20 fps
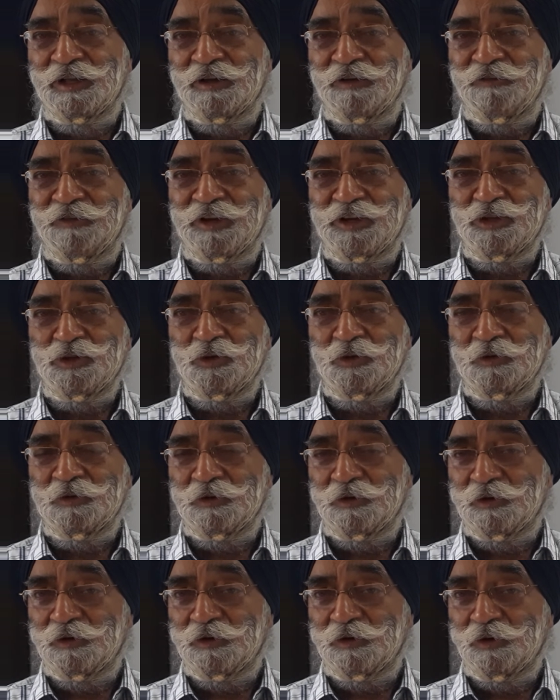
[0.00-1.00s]
when you
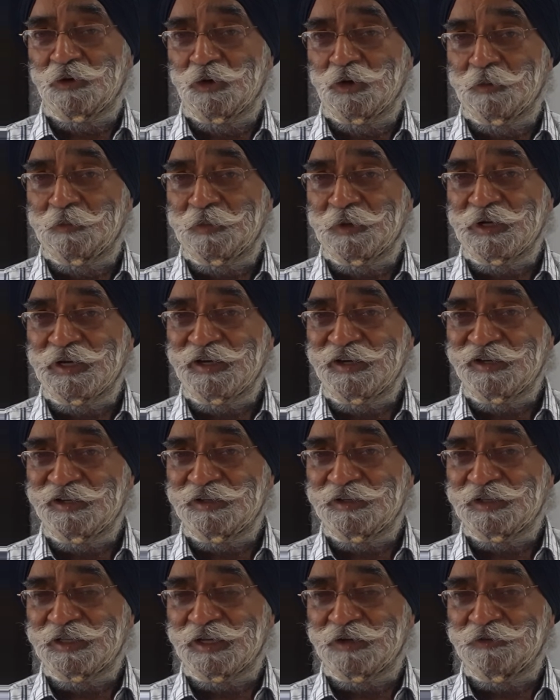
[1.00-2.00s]
open
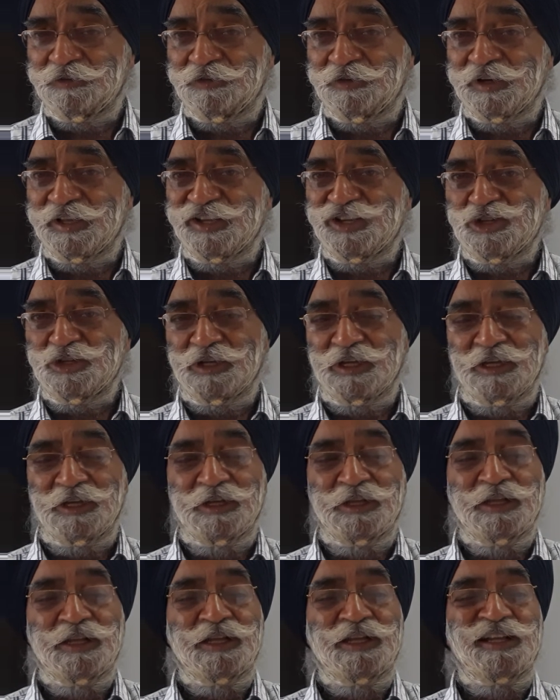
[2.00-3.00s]
the fridge,
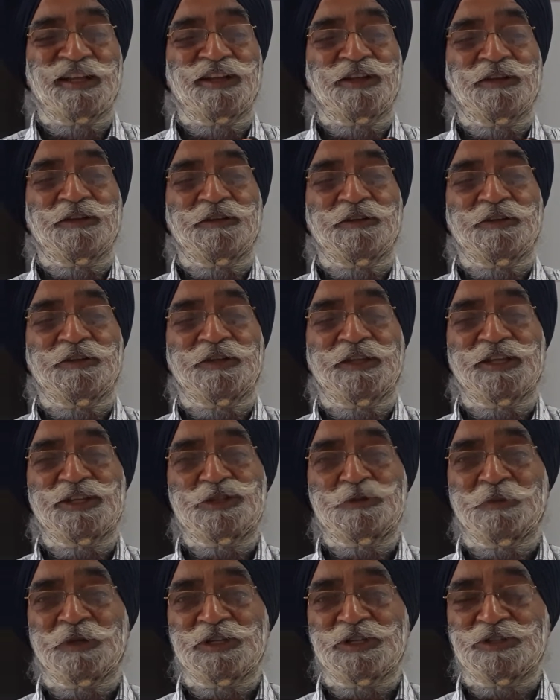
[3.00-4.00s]

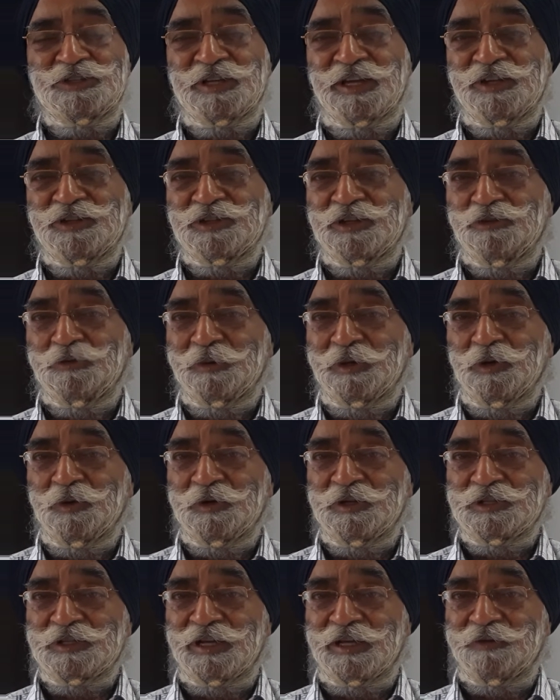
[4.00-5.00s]
this much size of
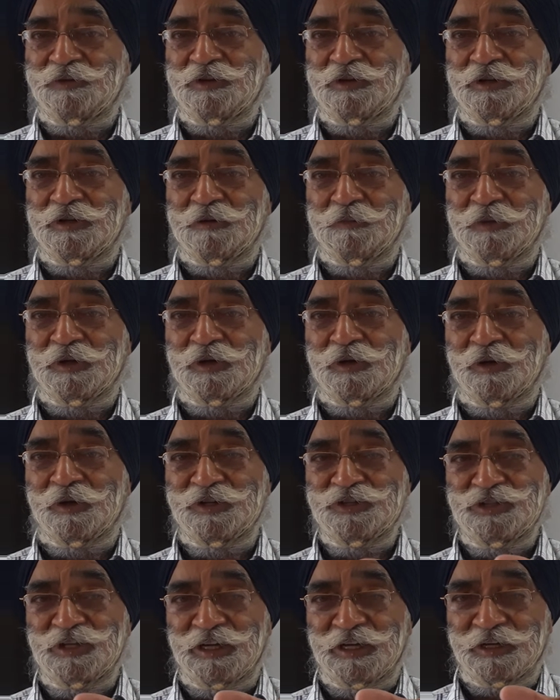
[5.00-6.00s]
balloon is left
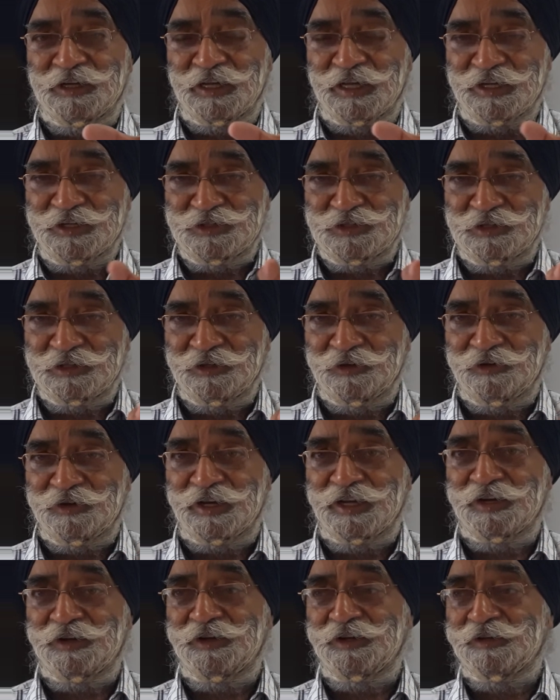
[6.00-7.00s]
because it has
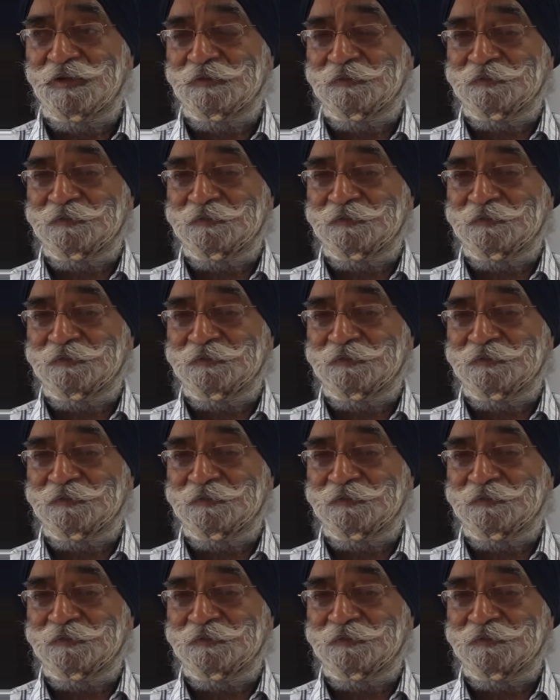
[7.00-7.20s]
contracted.